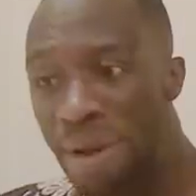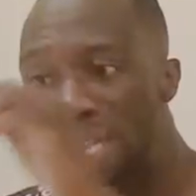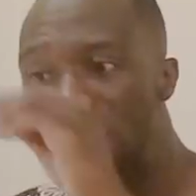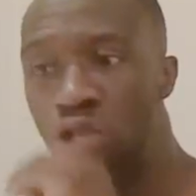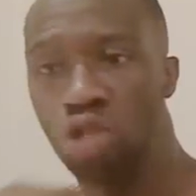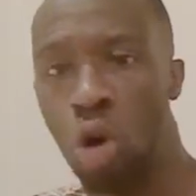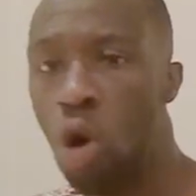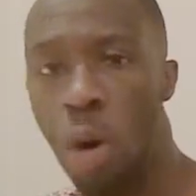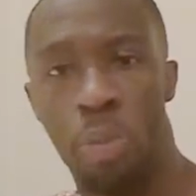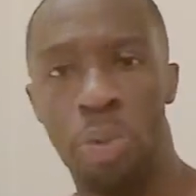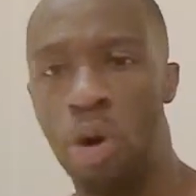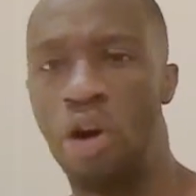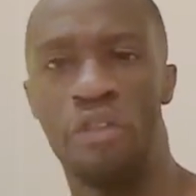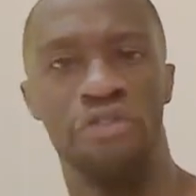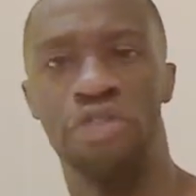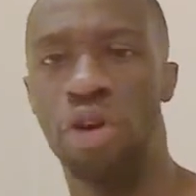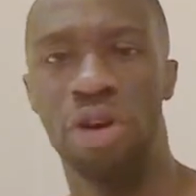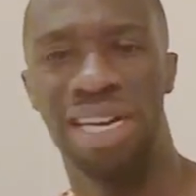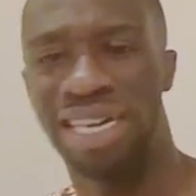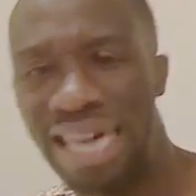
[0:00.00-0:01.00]
be top
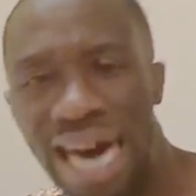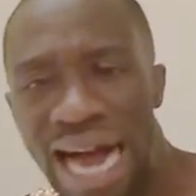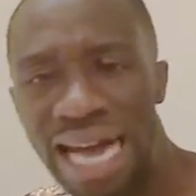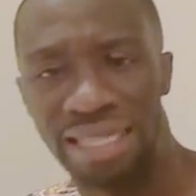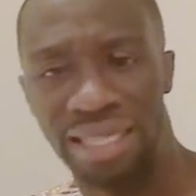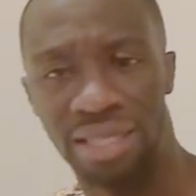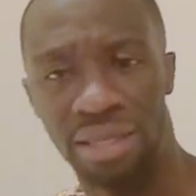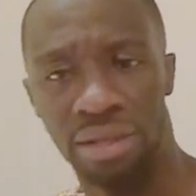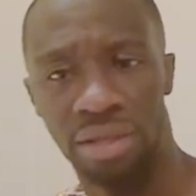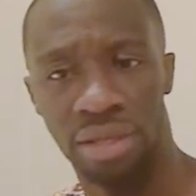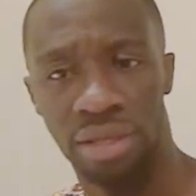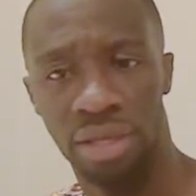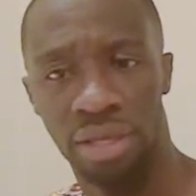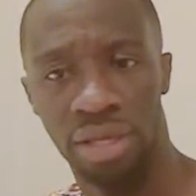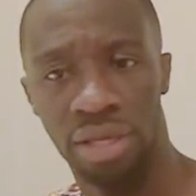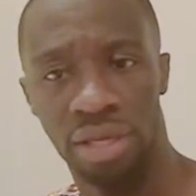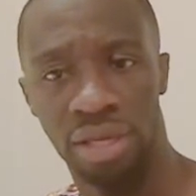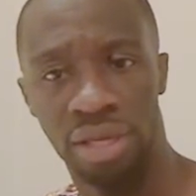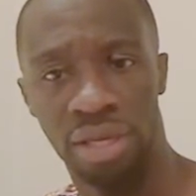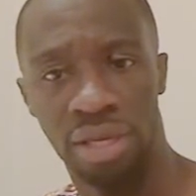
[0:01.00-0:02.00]
of your class.
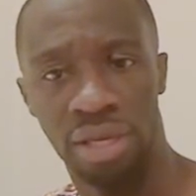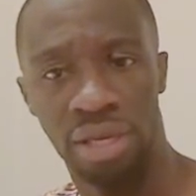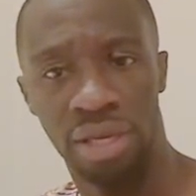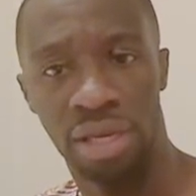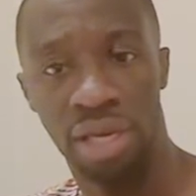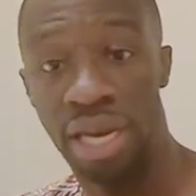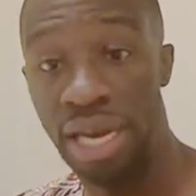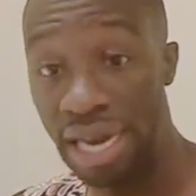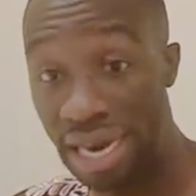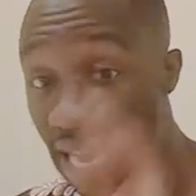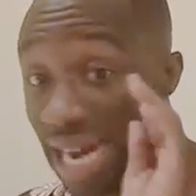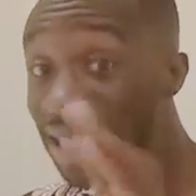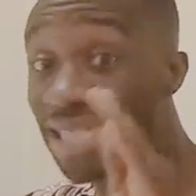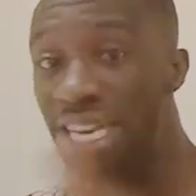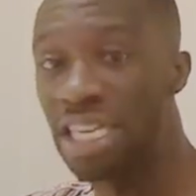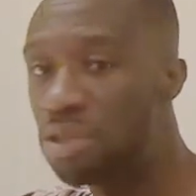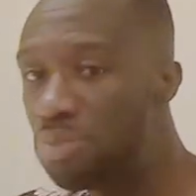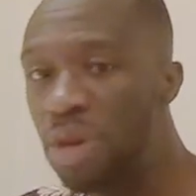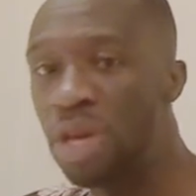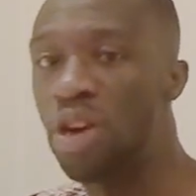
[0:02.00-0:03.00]

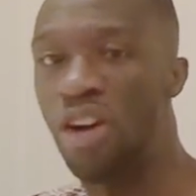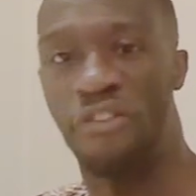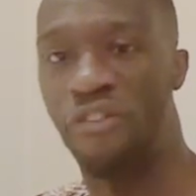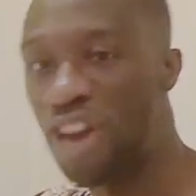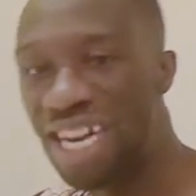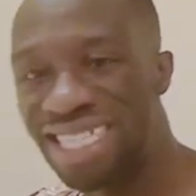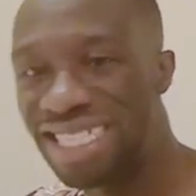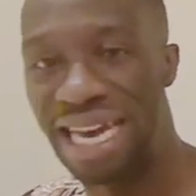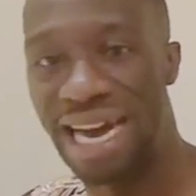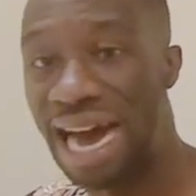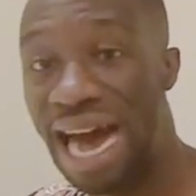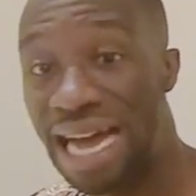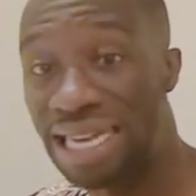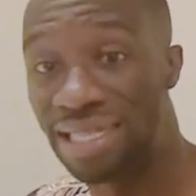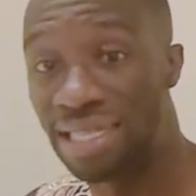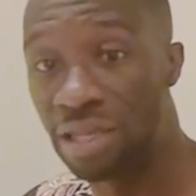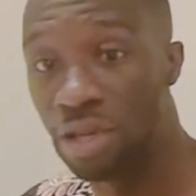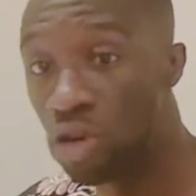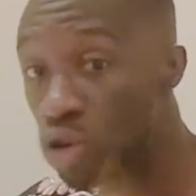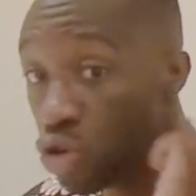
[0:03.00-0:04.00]
Let this be your first and
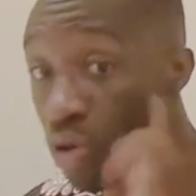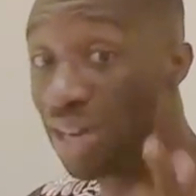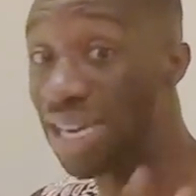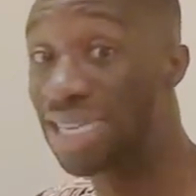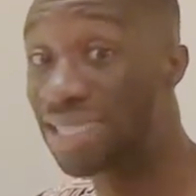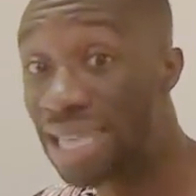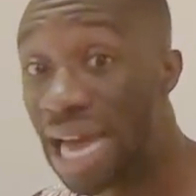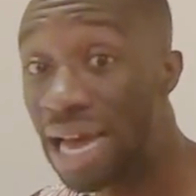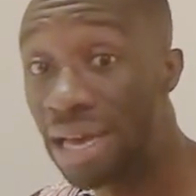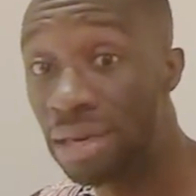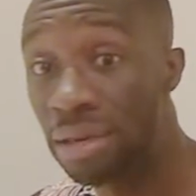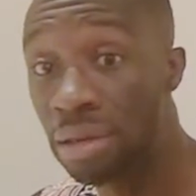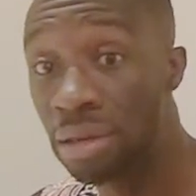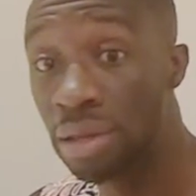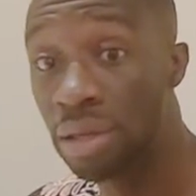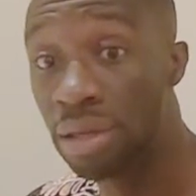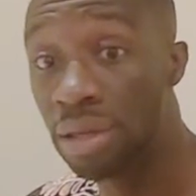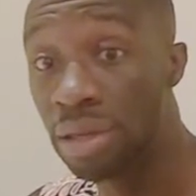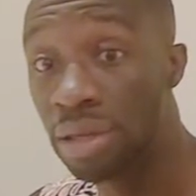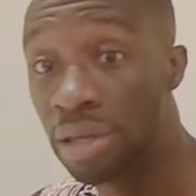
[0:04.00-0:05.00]
last. You
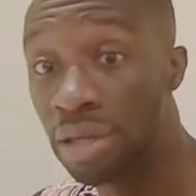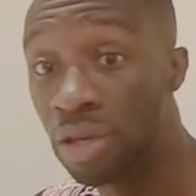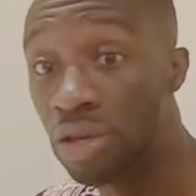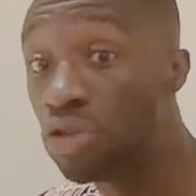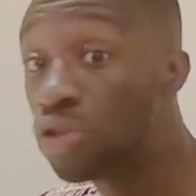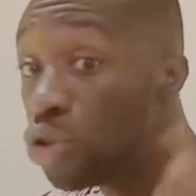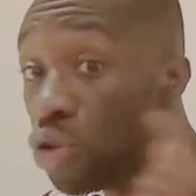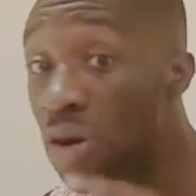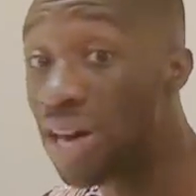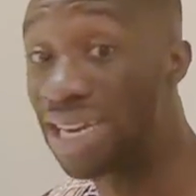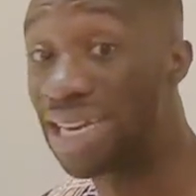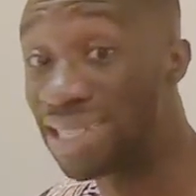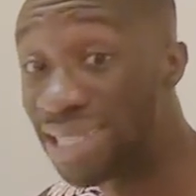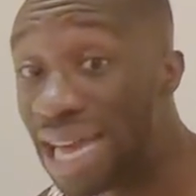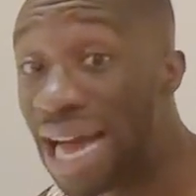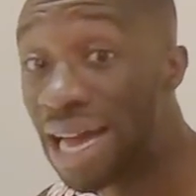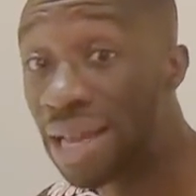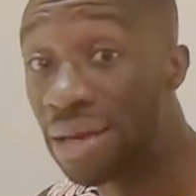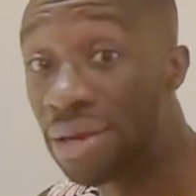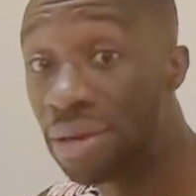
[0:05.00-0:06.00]
understand? Do you
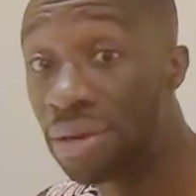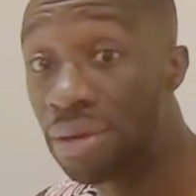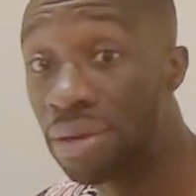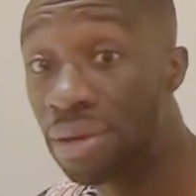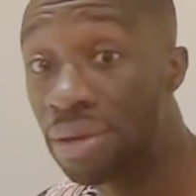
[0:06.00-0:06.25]
understand?